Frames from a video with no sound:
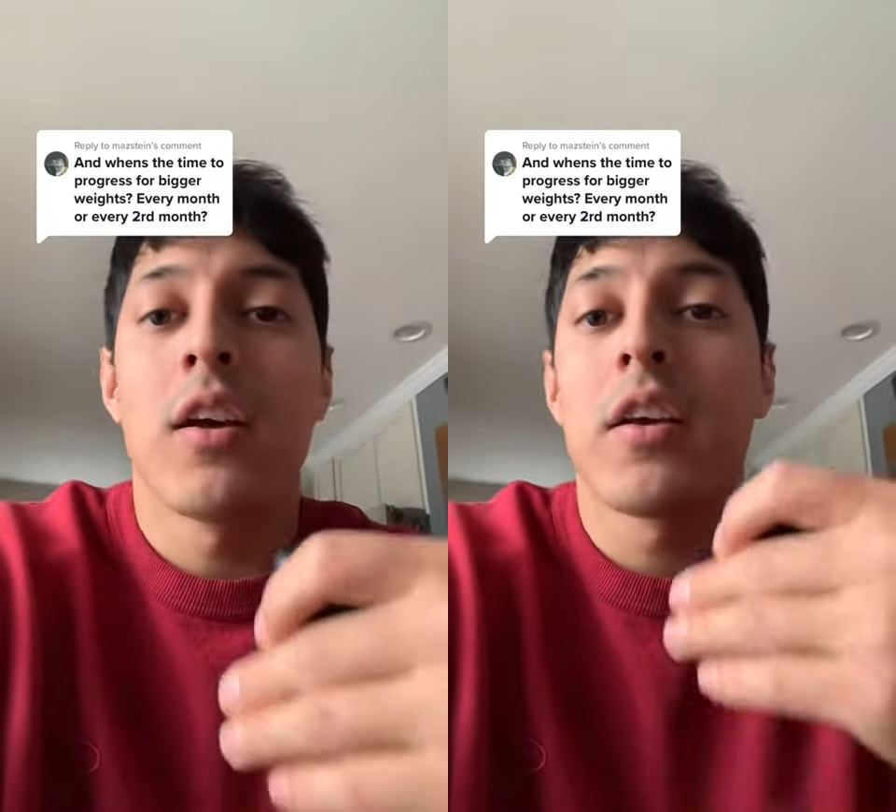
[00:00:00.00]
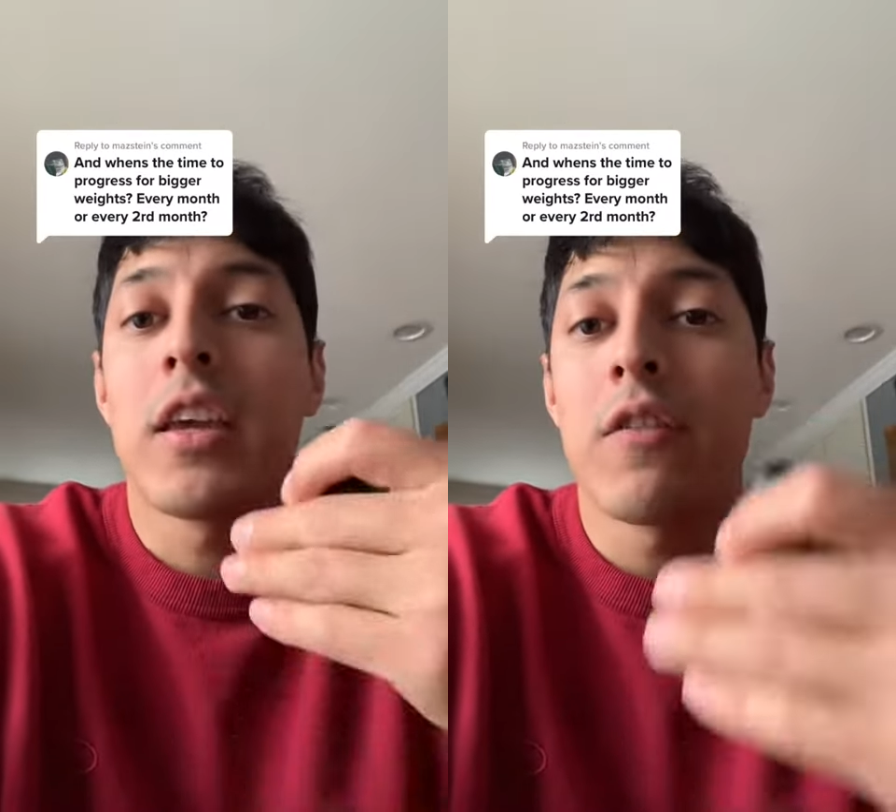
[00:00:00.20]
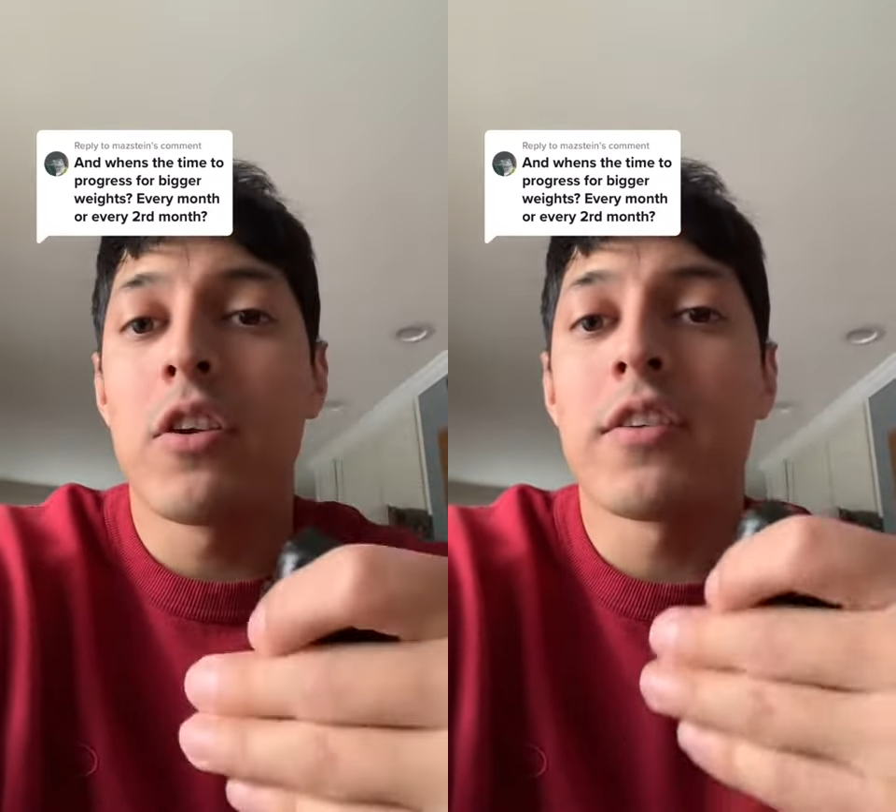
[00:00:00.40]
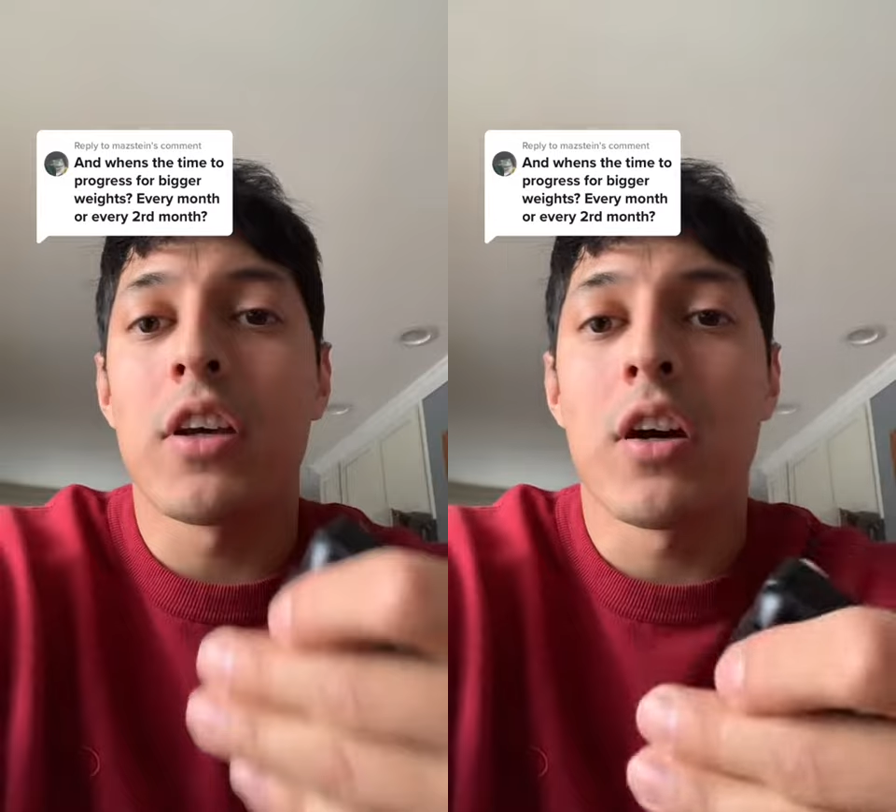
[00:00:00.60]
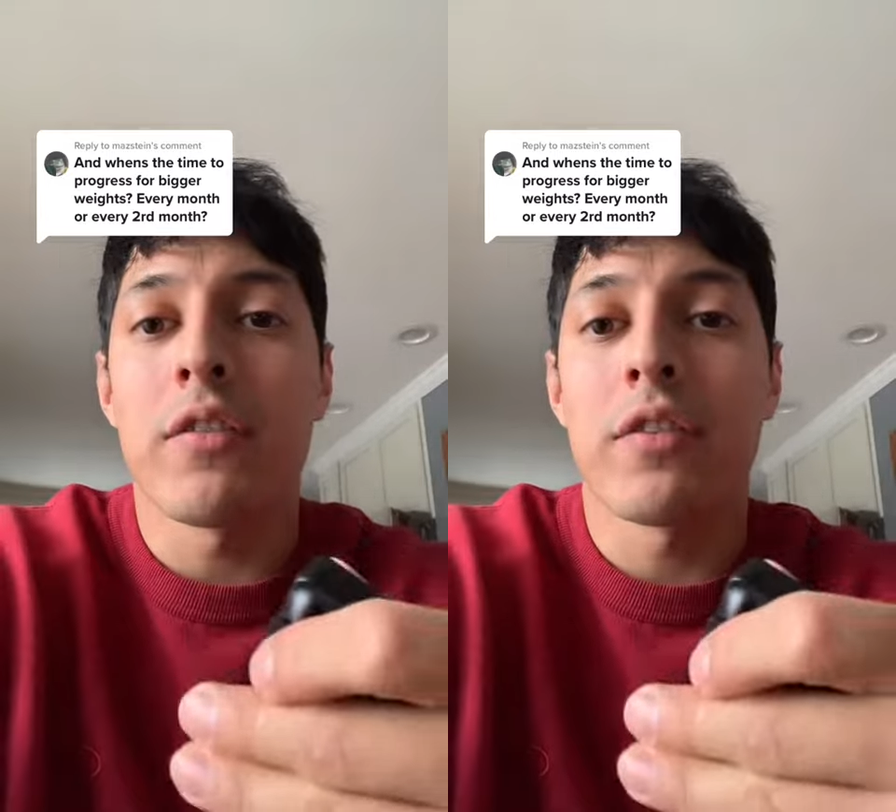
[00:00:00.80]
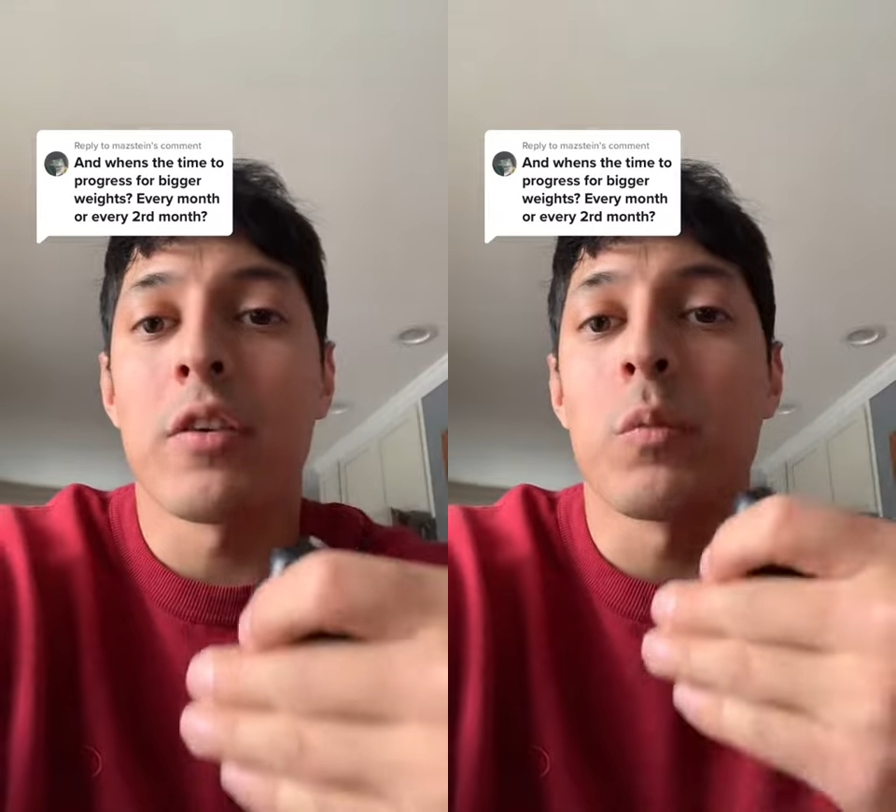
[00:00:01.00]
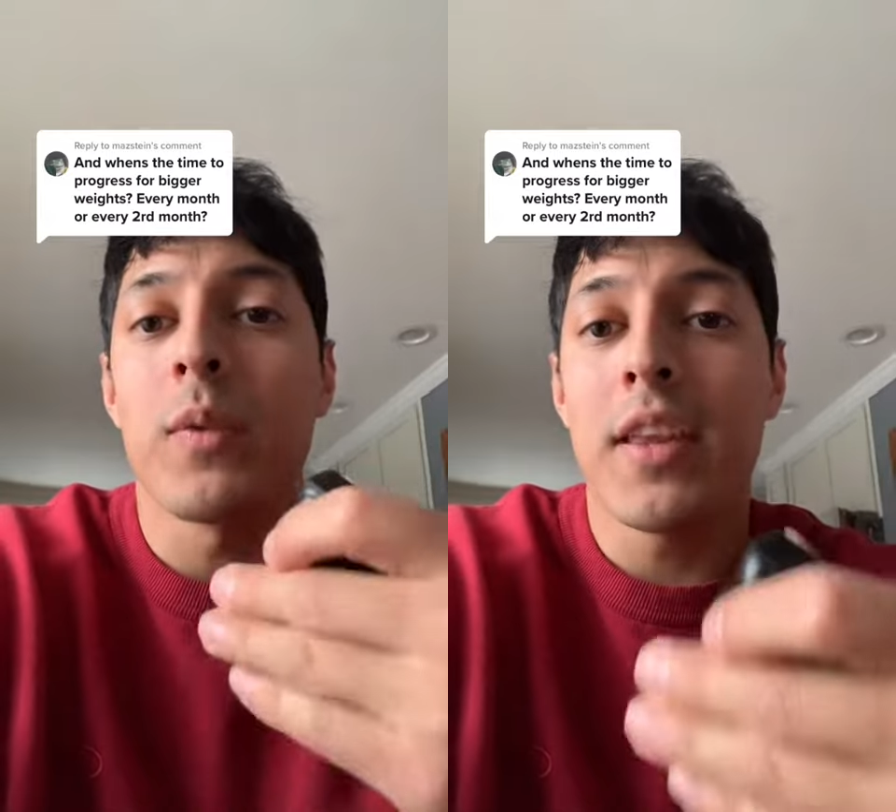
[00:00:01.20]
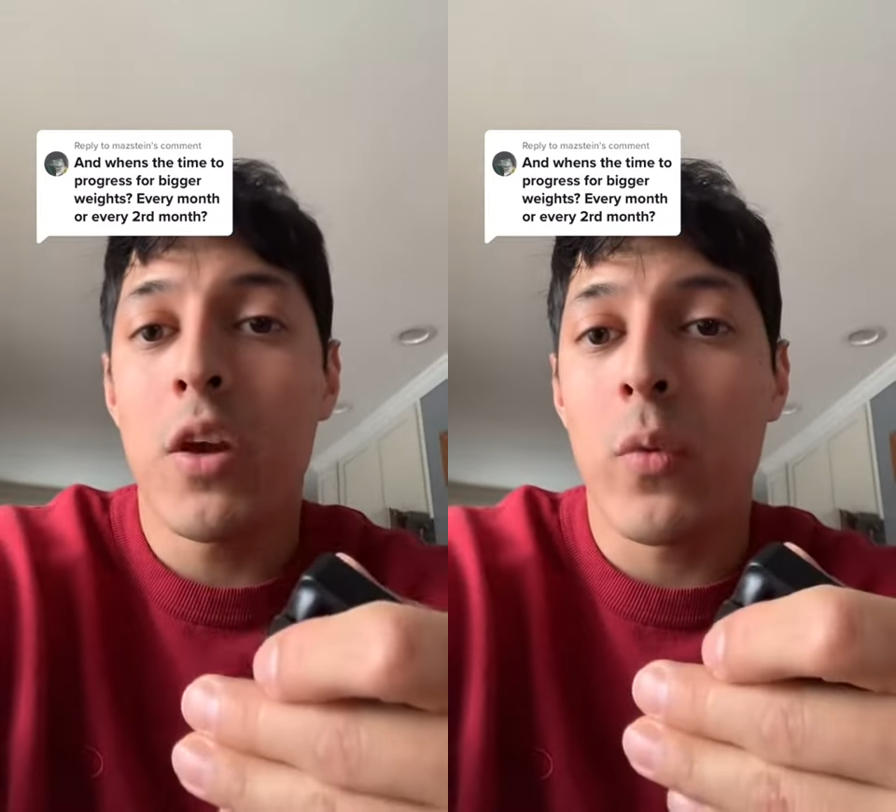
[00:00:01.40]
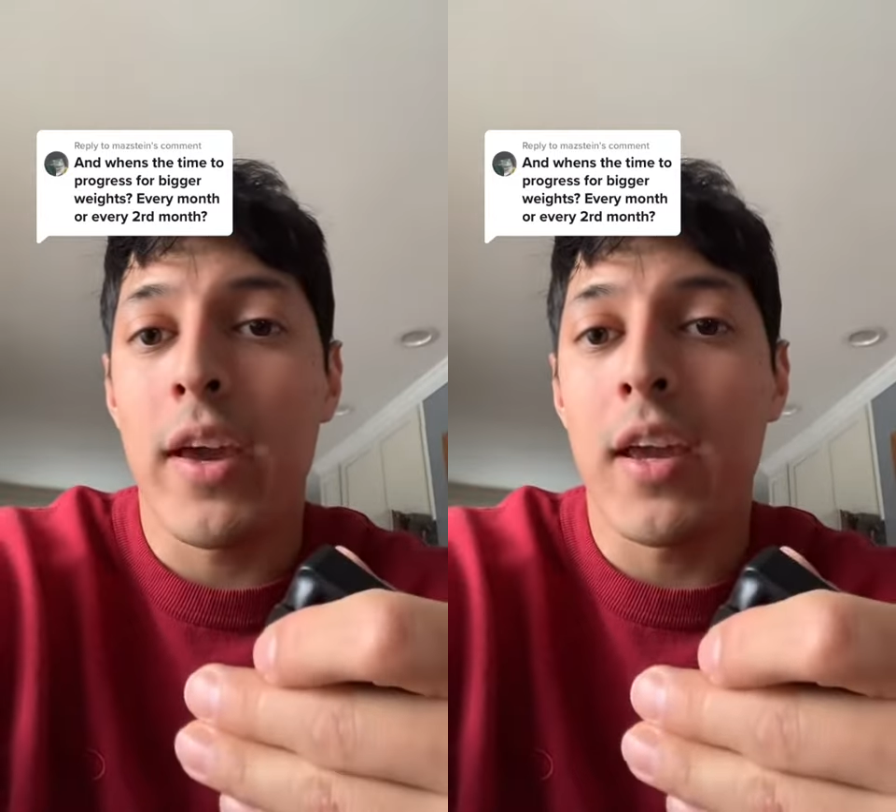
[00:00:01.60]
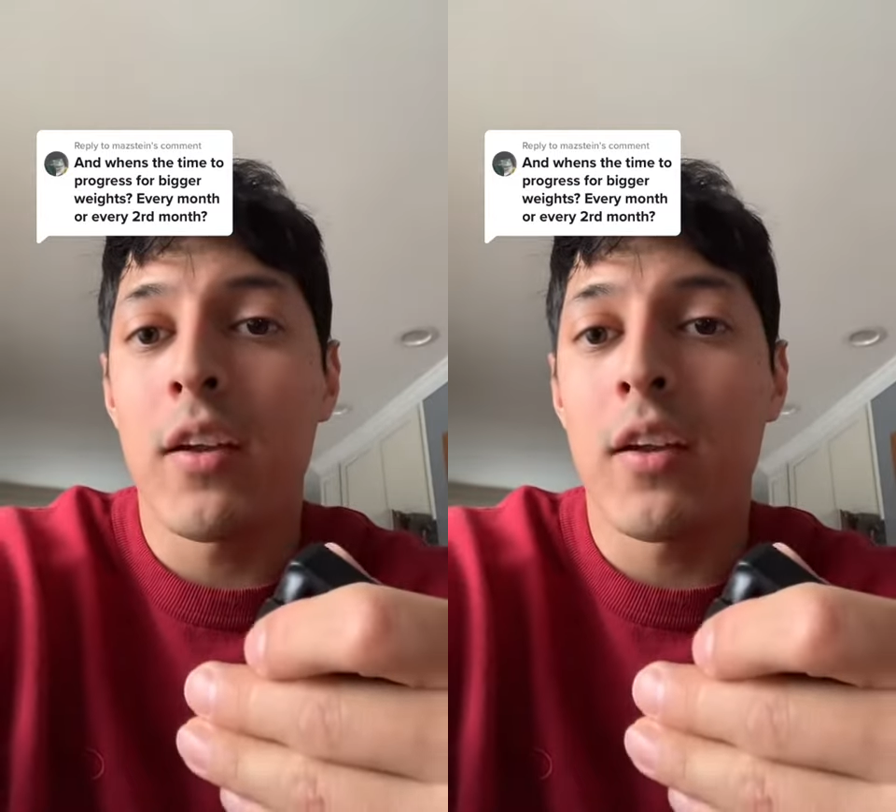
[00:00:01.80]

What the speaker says: give yourself some leeway